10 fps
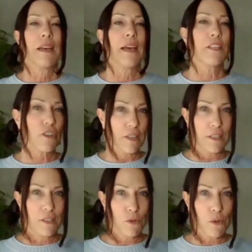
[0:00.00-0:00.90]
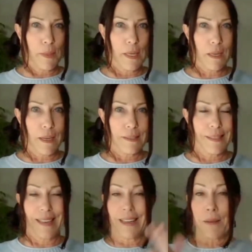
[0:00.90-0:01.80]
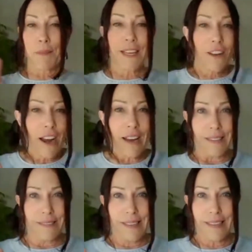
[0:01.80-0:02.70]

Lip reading: and she needs social media content. I'm like, great.